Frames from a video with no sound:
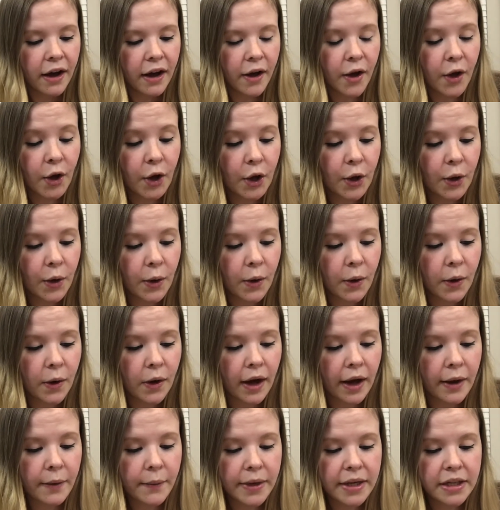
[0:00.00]

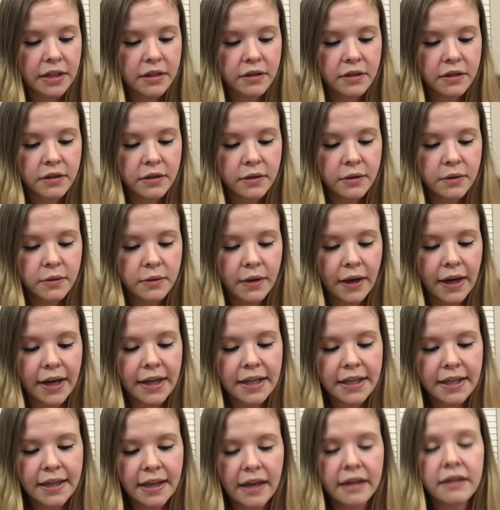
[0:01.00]
I went to,
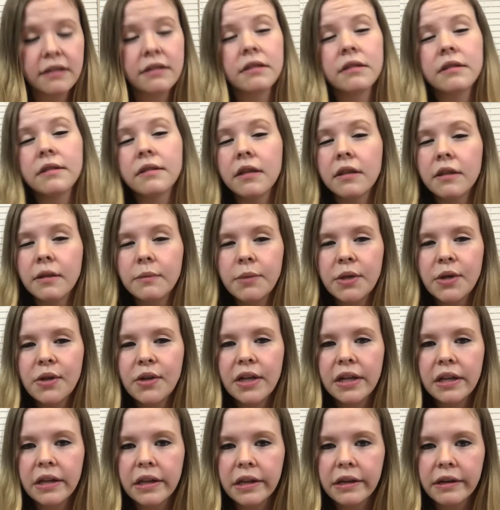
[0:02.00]
I guess, the
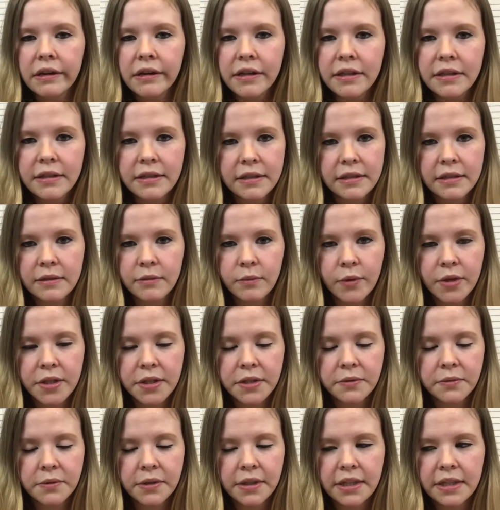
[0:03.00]
beauty clearance. It
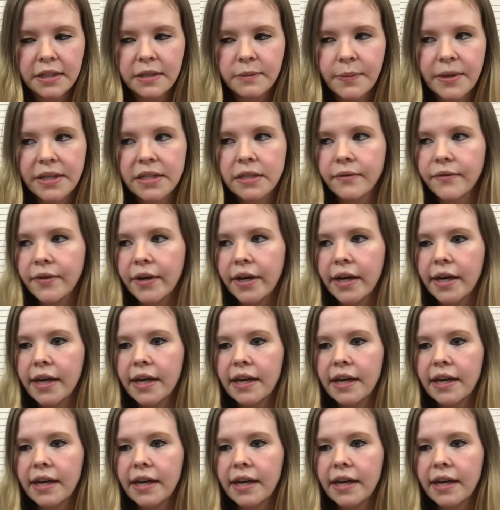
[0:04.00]
wasn't really specified.